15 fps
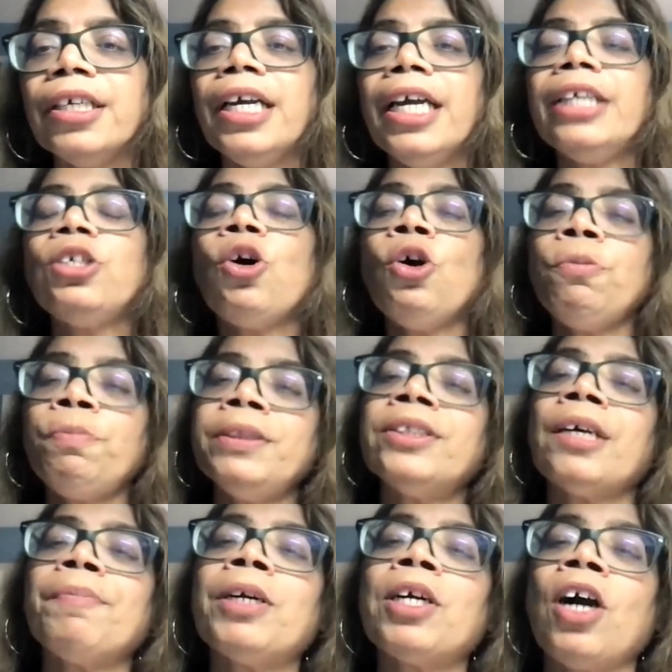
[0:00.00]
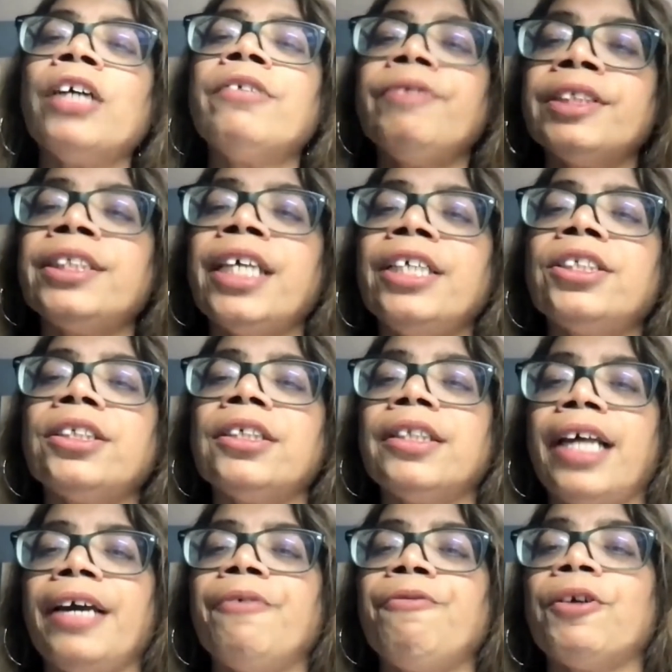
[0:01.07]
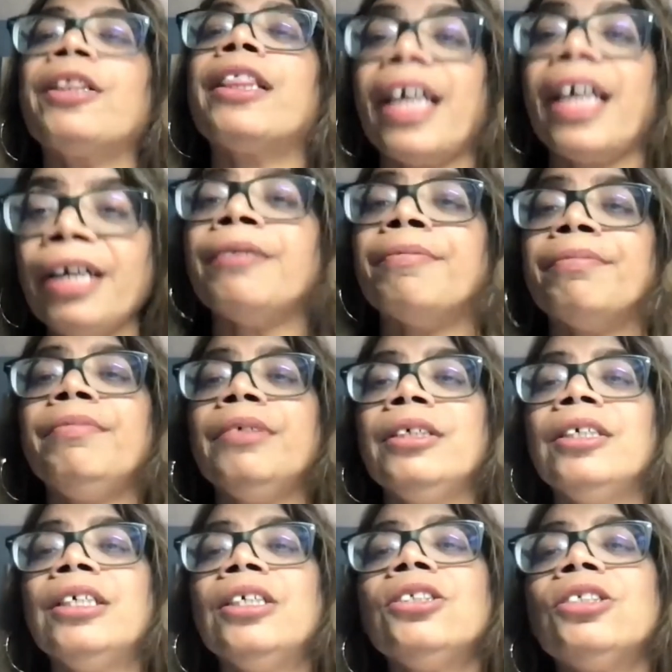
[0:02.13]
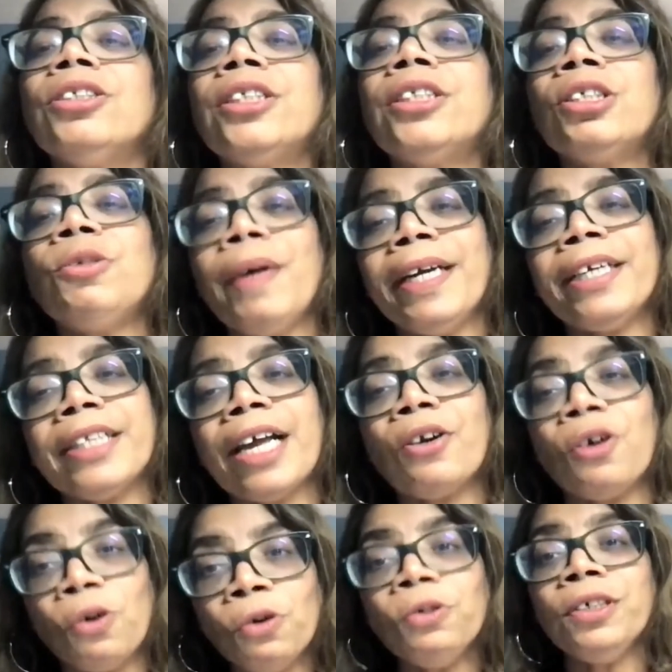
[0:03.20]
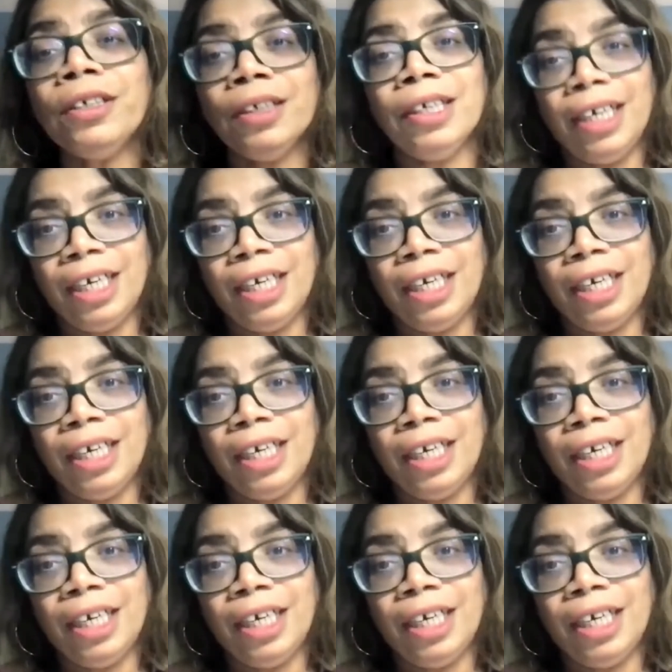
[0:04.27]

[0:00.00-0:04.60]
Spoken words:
It opens up a conversation then for them to situate their own.